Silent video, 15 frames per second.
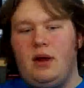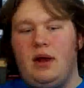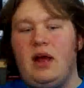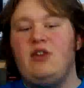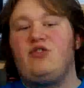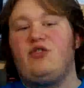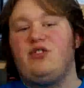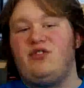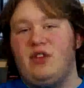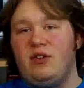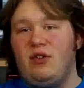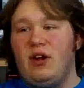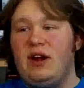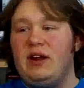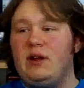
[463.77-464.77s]
interest in
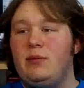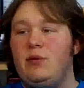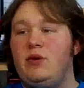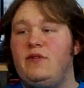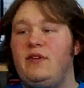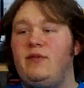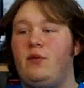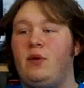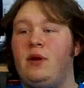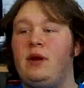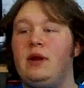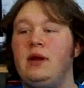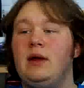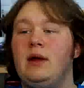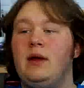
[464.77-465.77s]
creating a movie for it.
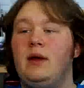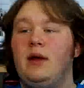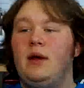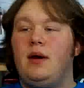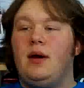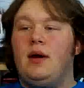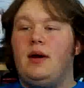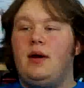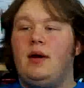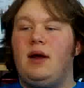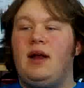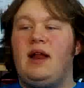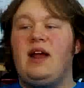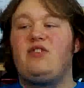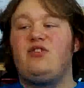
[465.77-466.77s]

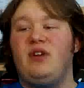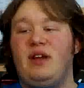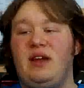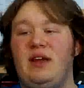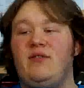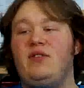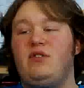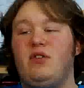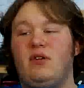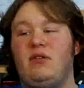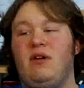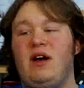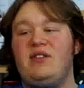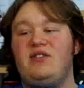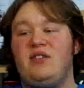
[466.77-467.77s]
And actually, he even took
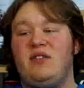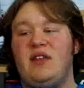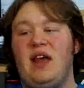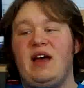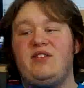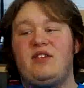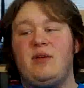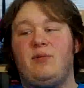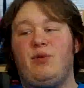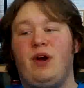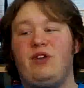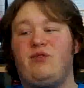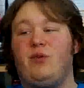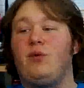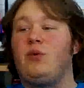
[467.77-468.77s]
less than the asking
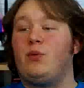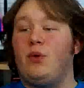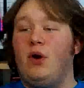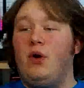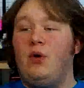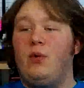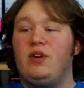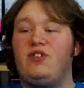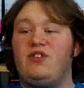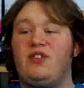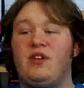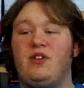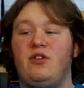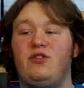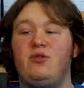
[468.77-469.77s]
price for the role, which is
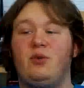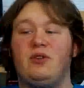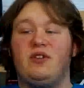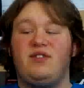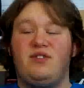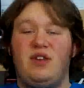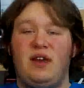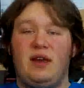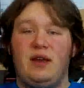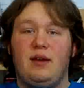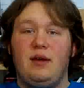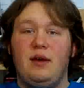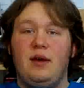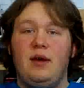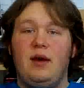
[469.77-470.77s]
unusual to see.
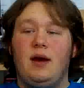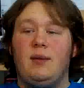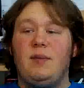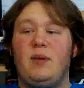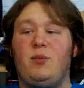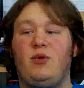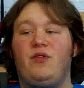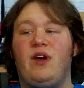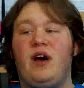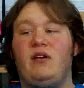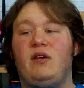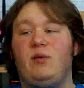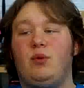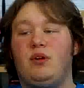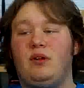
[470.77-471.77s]
A member of the
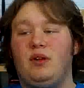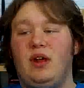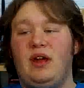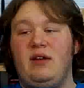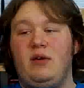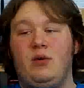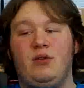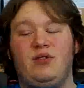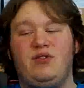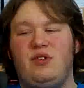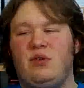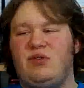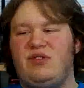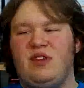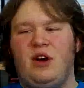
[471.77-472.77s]
Hollywood elite who is
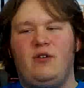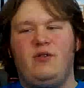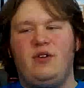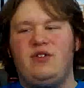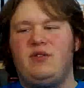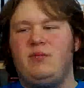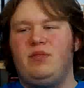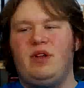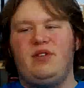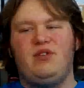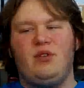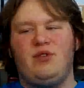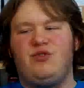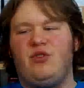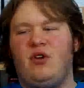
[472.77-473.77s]
so selfless and believes
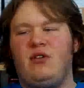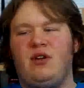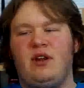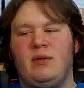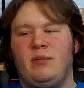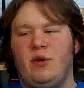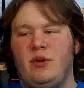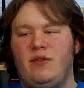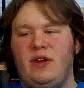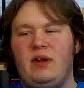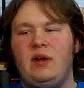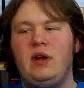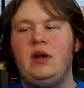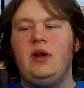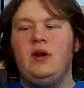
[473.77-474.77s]
so strongly in a
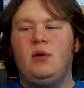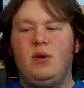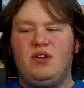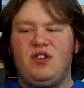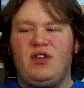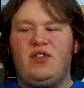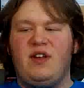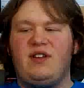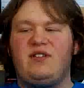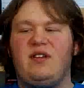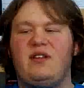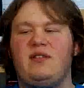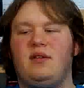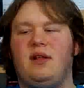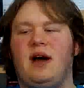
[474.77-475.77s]
movie, which I think
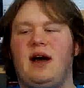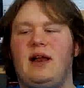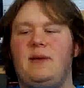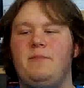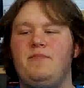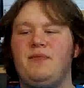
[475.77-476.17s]
says a lot.